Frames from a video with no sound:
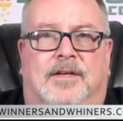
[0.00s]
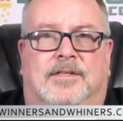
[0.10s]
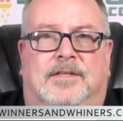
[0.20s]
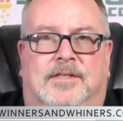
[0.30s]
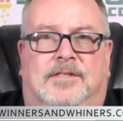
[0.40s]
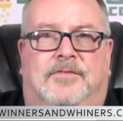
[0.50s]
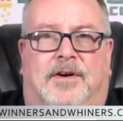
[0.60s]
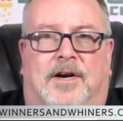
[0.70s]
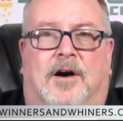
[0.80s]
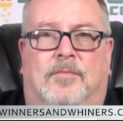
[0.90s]
It's
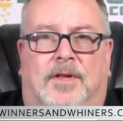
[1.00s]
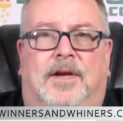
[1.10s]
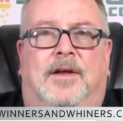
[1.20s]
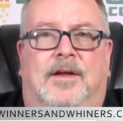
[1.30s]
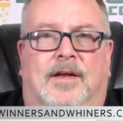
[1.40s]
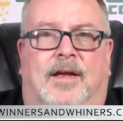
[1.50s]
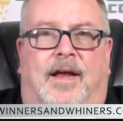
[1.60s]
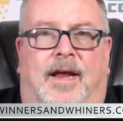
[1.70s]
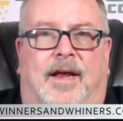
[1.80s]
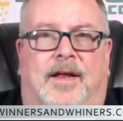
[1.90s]
very humbling,
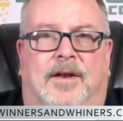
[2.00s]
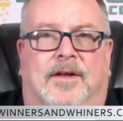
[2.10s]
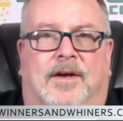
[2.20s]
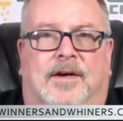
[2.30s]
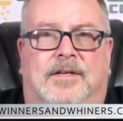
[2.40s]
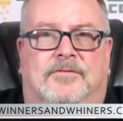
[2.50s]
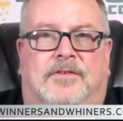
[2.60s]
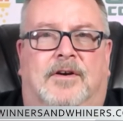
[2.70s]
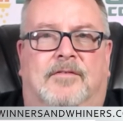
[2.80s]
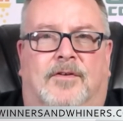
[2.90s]
and it's
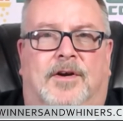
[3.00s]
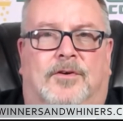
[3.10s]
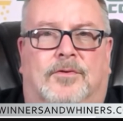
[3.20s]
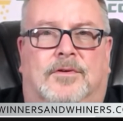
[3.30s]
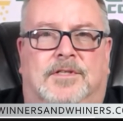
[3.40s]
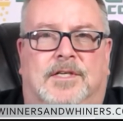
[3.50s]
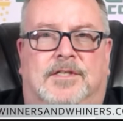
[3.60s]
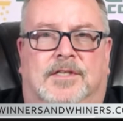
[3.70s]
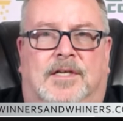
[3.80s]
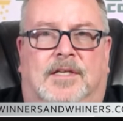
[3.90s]
very, very cool. It says
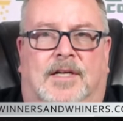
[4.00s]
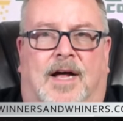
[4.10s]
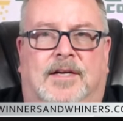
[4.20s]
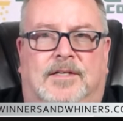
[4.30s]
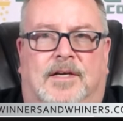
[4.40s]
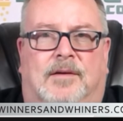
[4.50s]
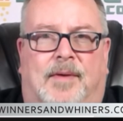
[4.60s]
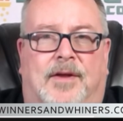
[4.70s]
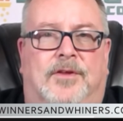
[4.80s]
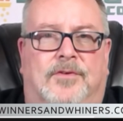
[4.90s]
a lot
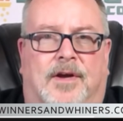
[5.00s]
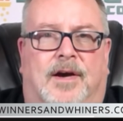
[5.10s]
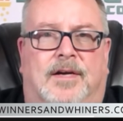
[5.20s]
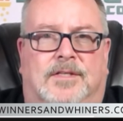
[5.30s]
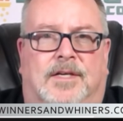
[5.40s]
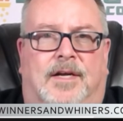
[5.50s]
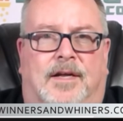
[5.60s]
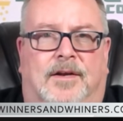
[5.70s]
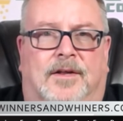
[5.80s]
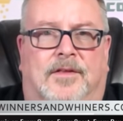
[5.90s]
about you guys
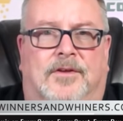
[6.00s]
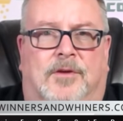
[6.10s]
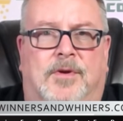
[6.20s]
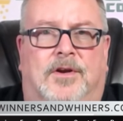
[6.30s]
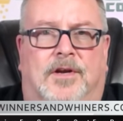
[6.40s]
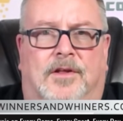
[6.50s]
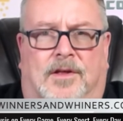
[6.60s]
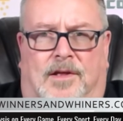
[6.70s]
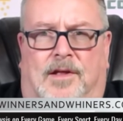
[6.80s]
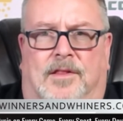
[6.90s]
and the community
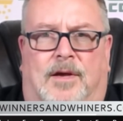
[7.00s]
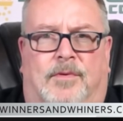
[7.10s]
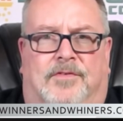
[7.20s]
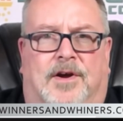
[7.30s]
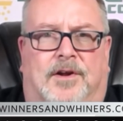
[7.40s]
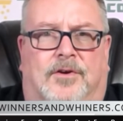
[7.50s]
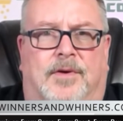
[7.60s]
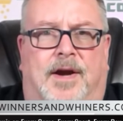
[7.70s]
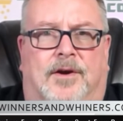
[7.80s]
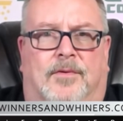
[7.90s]
that we've kind of
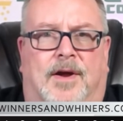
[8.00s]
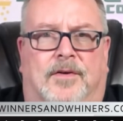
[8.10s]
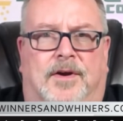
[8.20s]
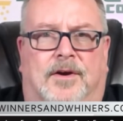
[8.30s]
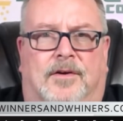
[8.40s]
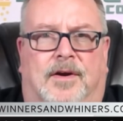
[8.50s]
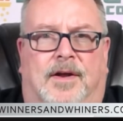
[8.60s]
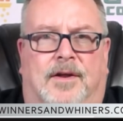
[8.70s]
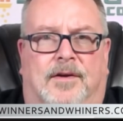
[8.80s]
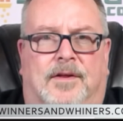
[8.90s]
created around here
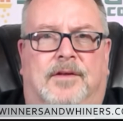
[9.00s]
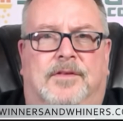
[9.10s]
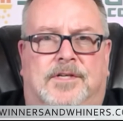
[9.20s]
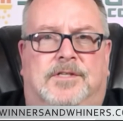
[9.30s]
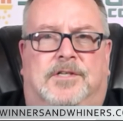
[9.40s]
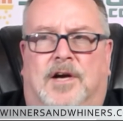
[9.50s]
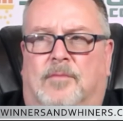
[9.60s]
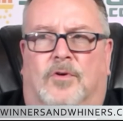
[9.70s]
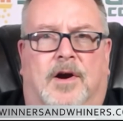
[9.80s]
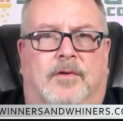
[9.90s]
and the sense of
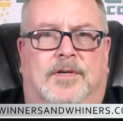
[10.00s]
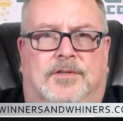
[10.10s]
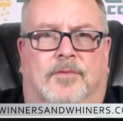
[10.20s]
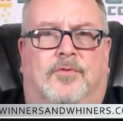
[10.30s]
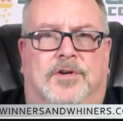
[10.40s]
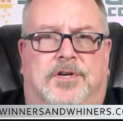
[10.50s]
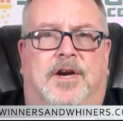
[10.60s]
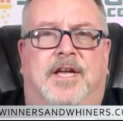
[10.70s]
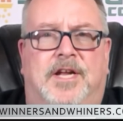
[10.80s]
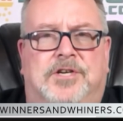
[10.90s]
camaraderie. So
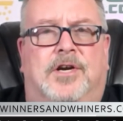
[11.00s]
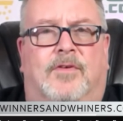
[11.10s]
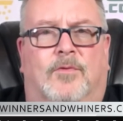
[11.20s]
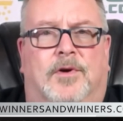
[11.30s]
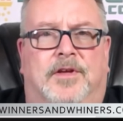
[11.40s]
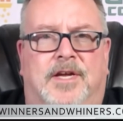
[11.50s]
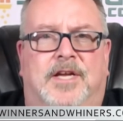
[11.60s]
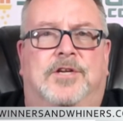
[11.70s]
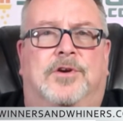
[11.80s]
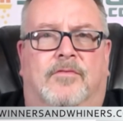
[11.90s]
appreciate each and every one of you
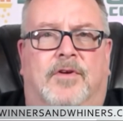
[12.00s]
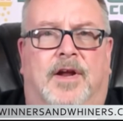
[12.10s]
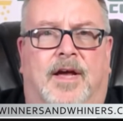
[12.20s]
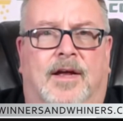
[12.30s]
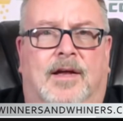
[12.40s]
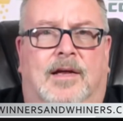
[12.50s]
each and every day.